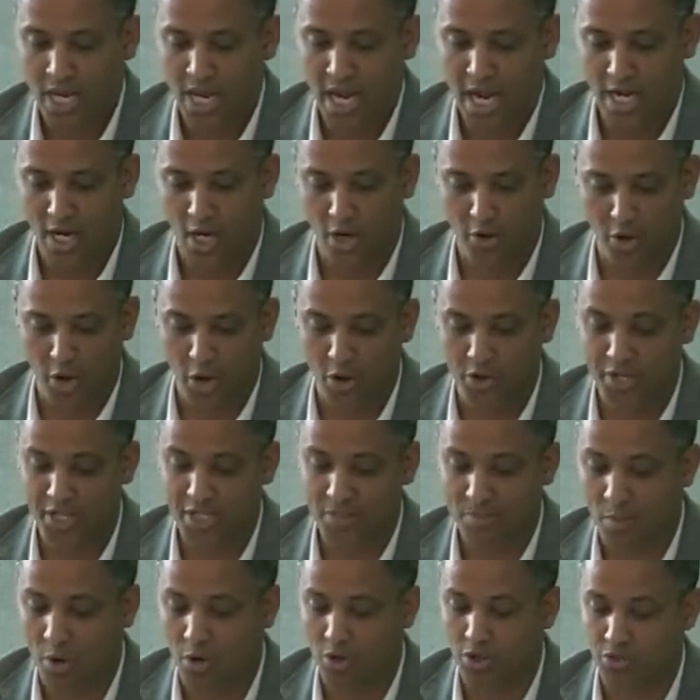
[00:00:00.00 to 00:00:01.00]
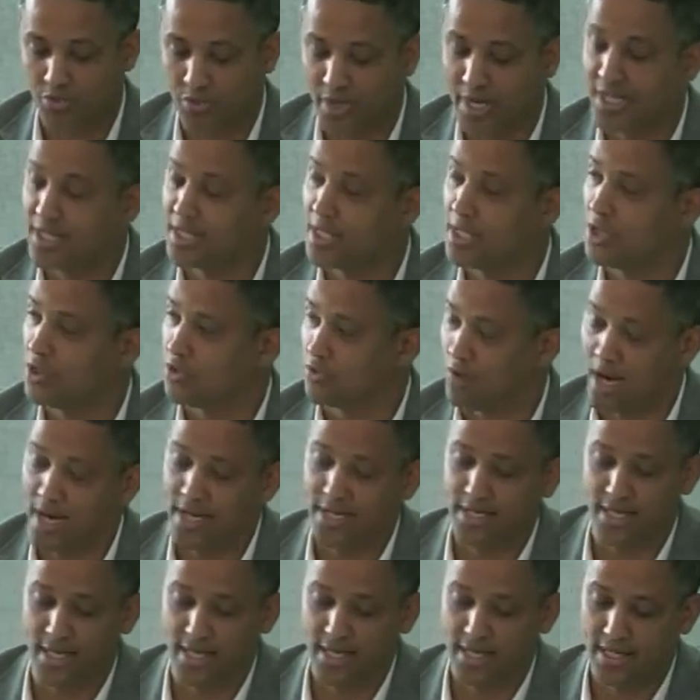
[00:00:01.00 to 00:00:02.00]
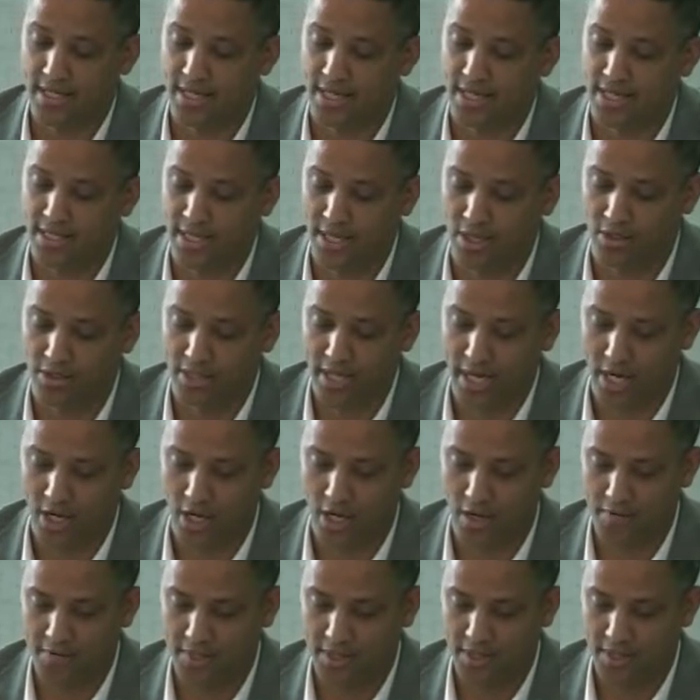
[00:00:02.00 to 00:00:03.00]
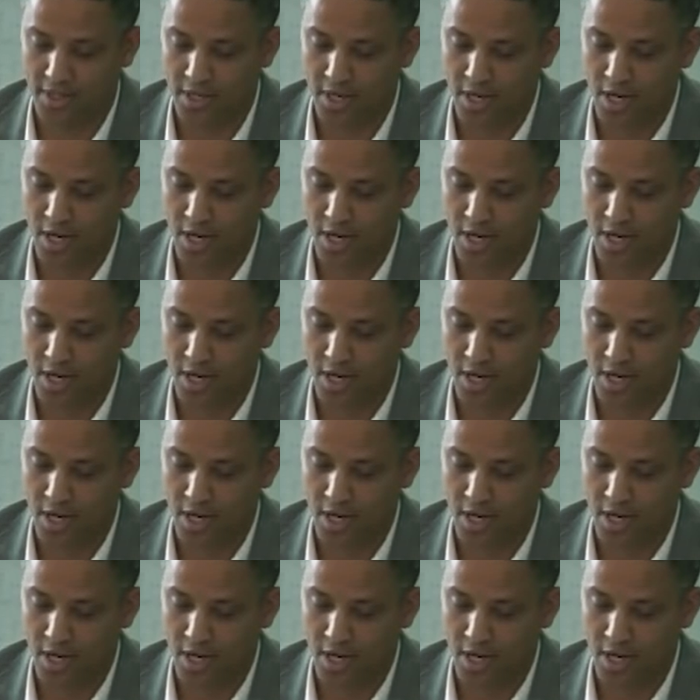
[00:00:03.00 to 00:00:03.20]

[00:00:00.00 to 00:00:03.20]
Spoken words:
And although this most recent crisis, the steel tariffs,